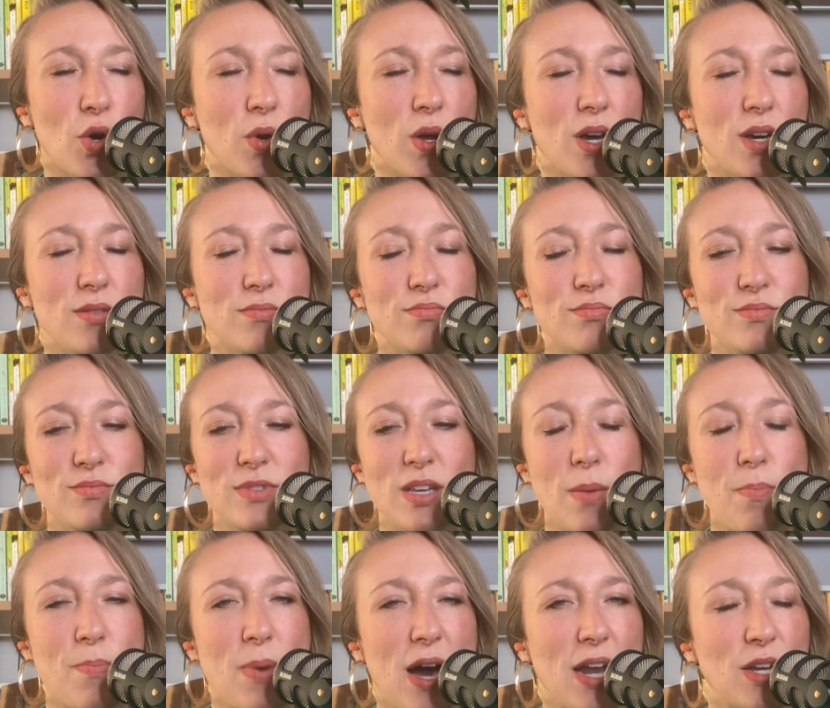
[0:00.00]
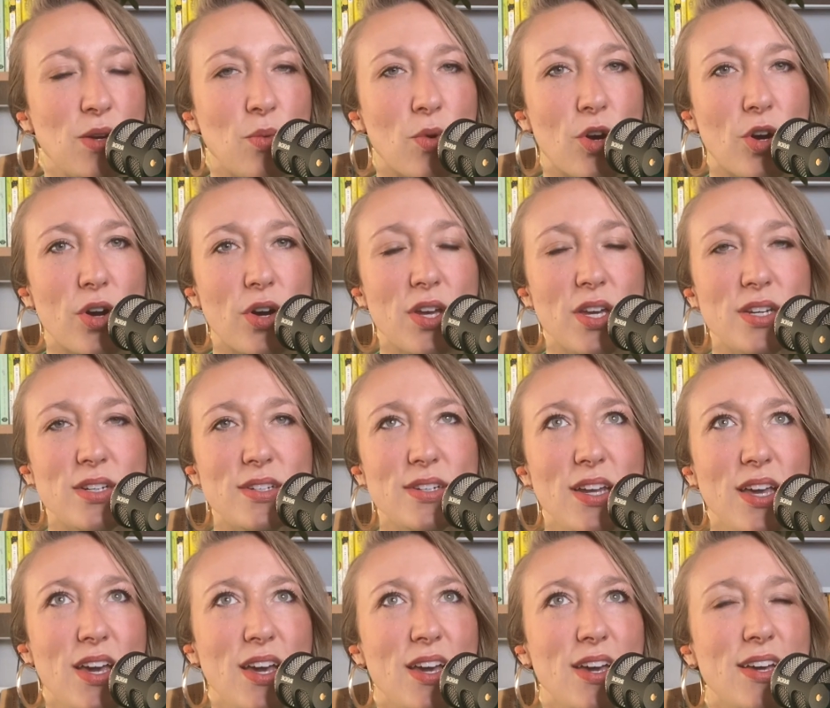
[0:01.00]
to get body work
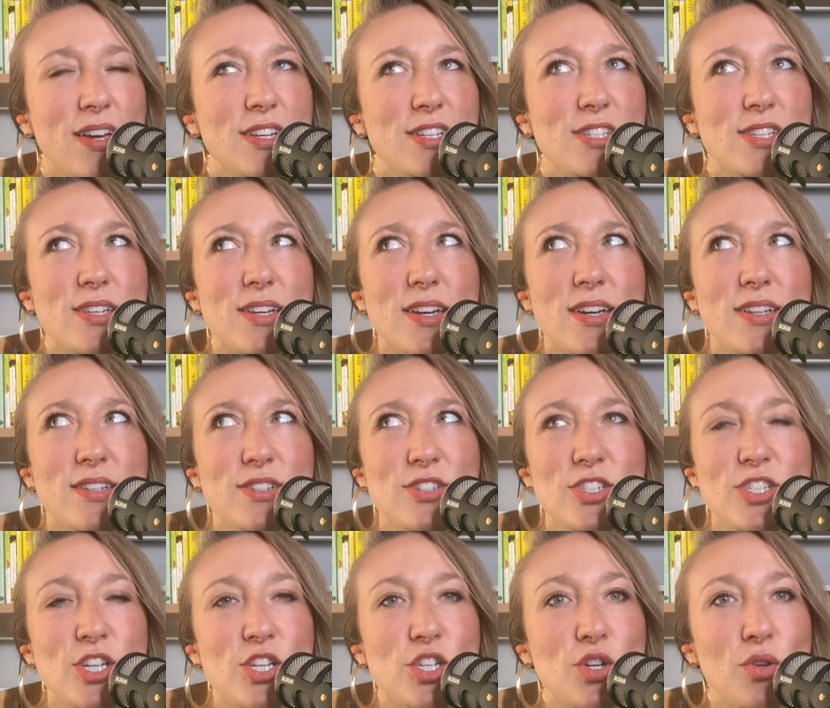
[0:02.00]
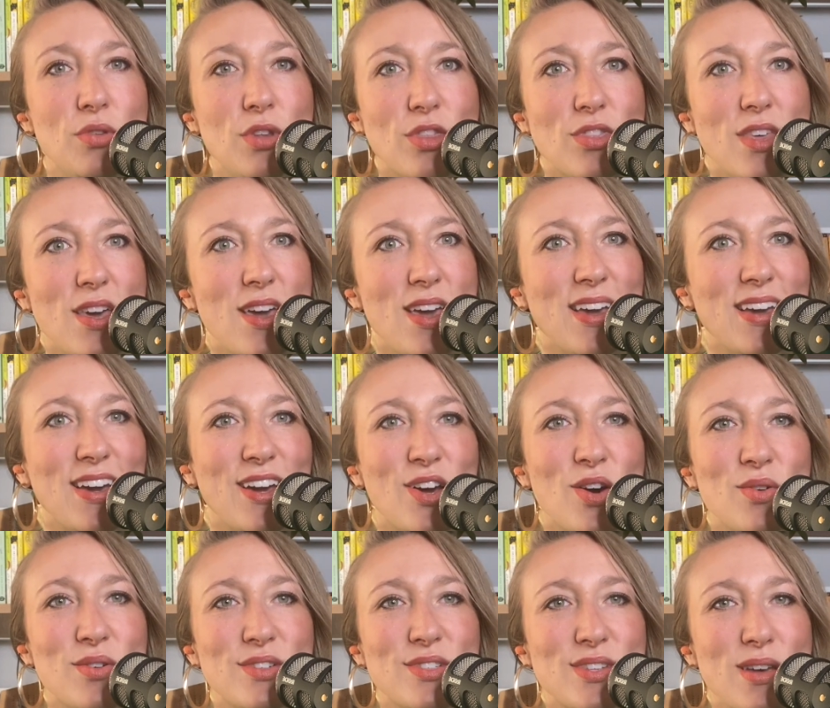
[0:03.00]
and to do the thing and
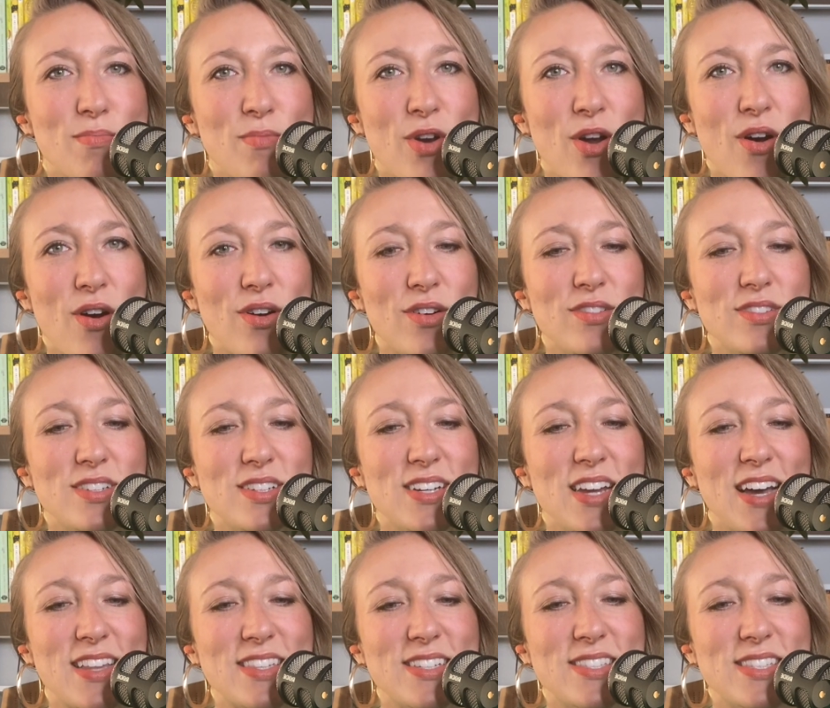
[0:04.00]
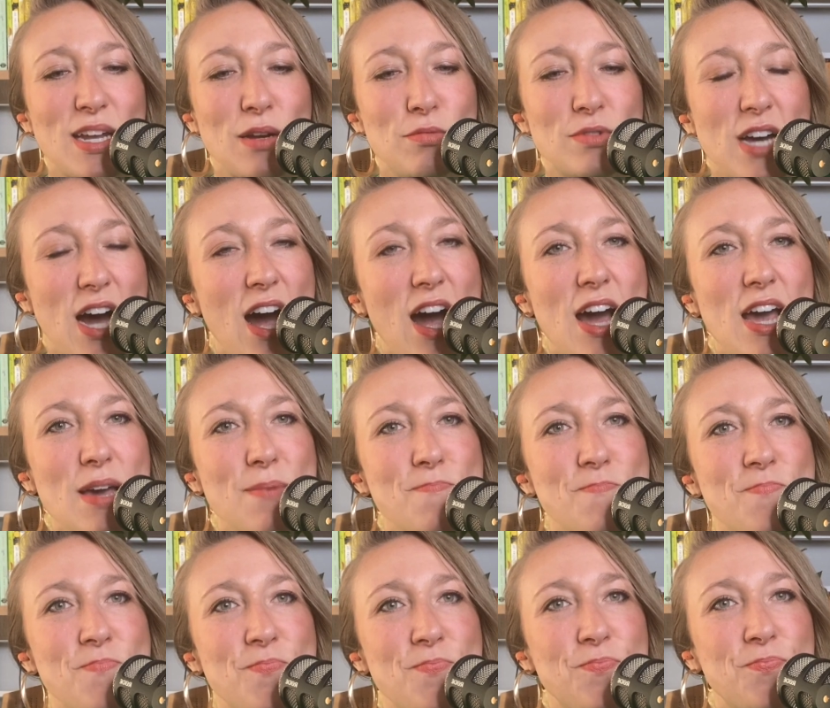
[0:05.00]
go to seminars. And at the same
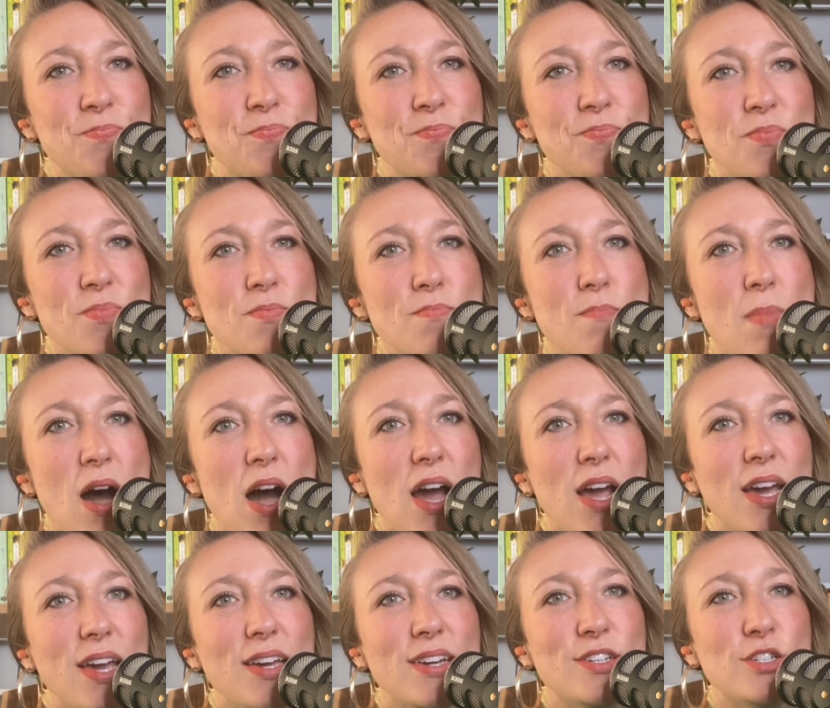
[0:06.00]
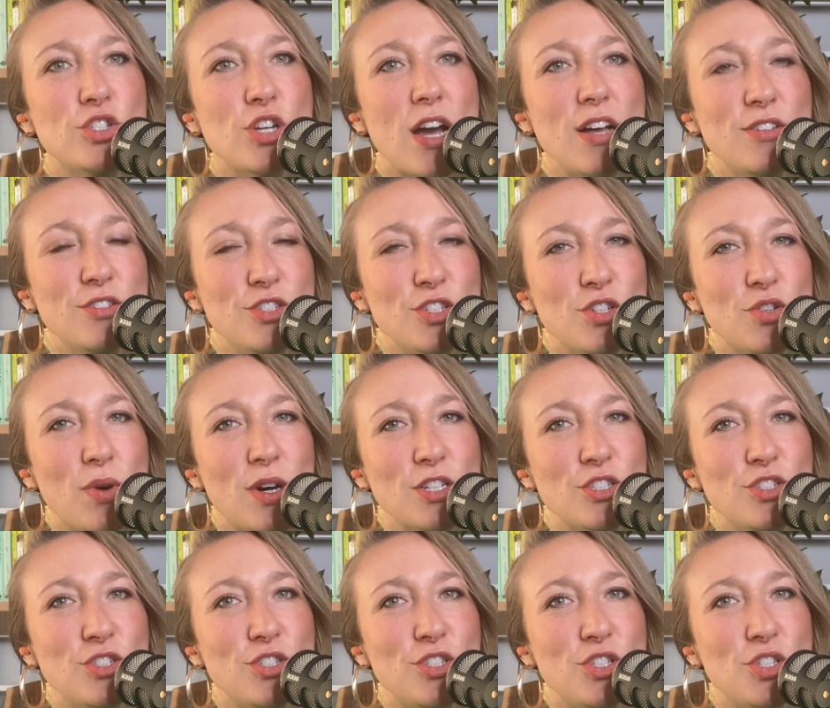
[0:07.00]
time, my challenging
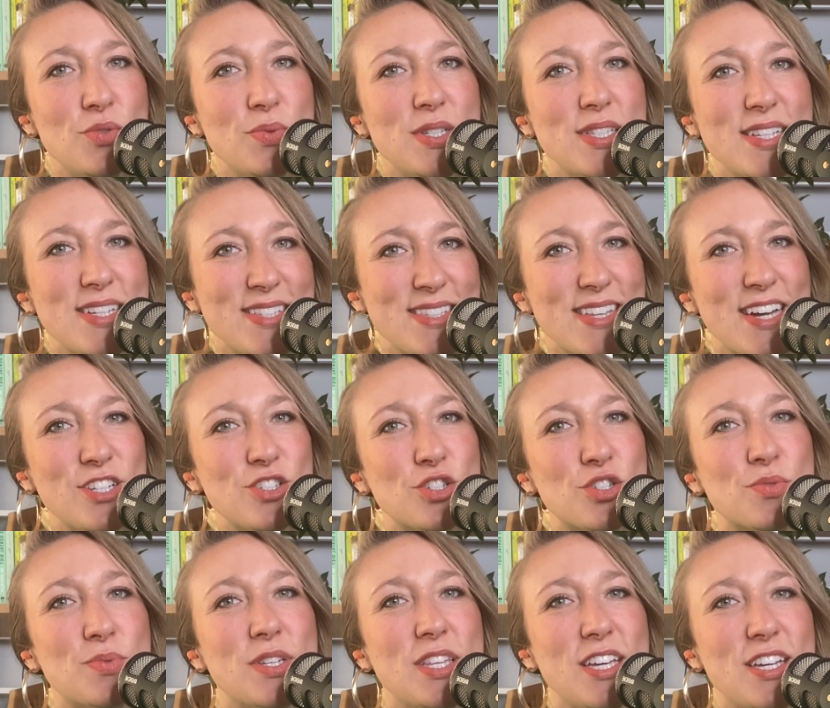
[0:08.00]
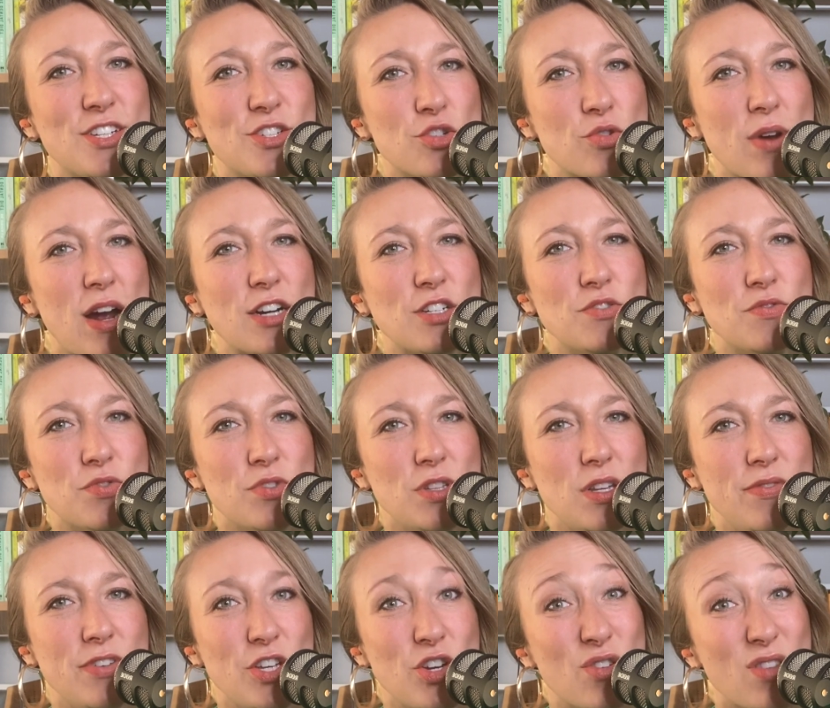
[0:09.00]
question to you is that just really a distraction for
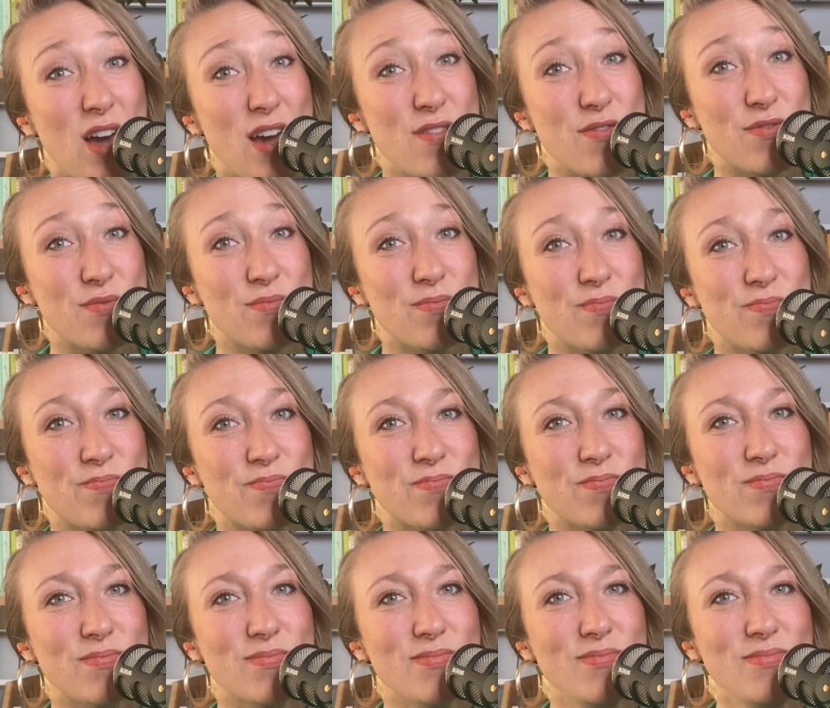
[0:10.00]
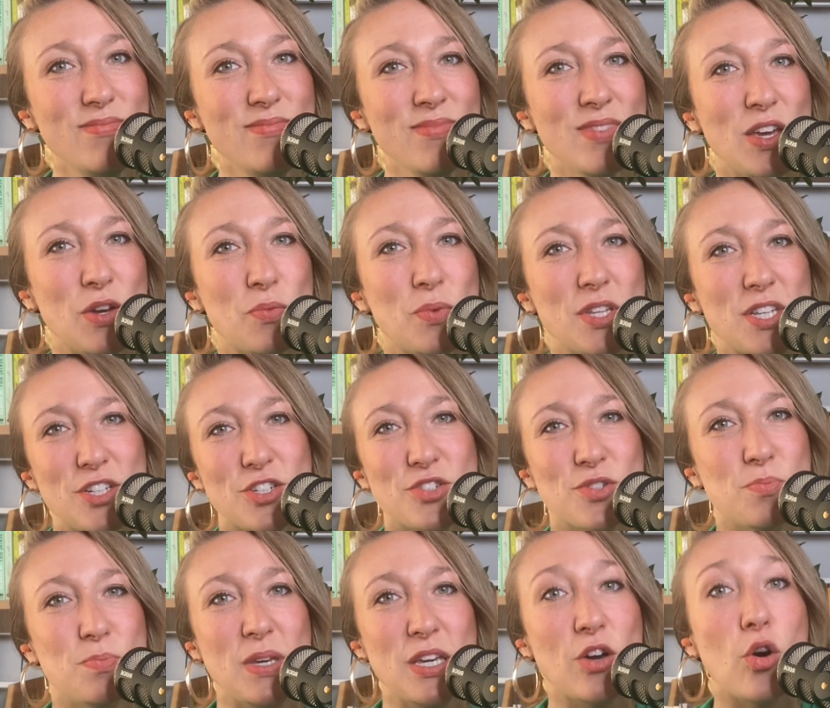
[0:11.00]
living your life and really
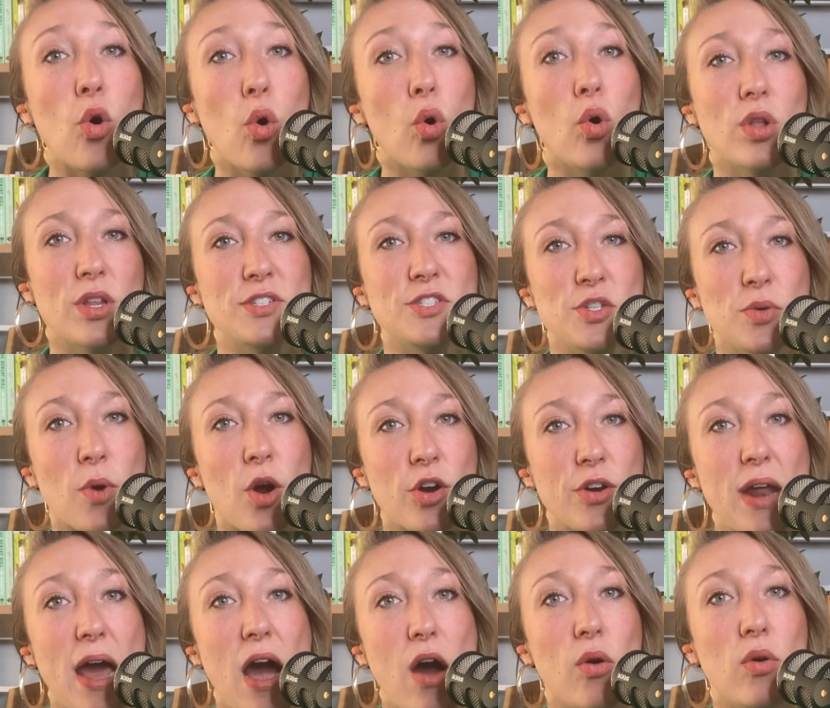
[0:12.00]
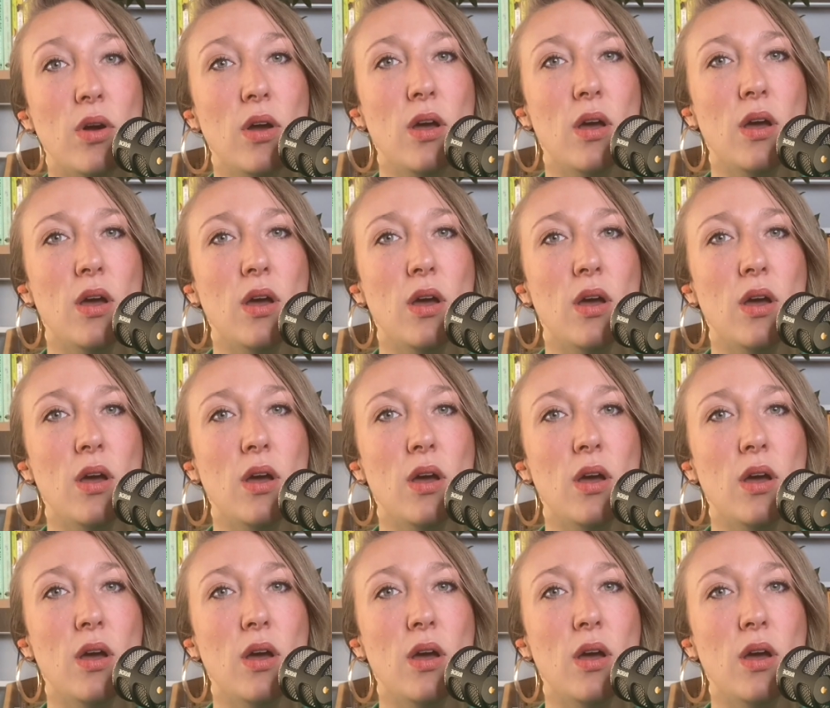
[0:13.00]
just being whole as you are now?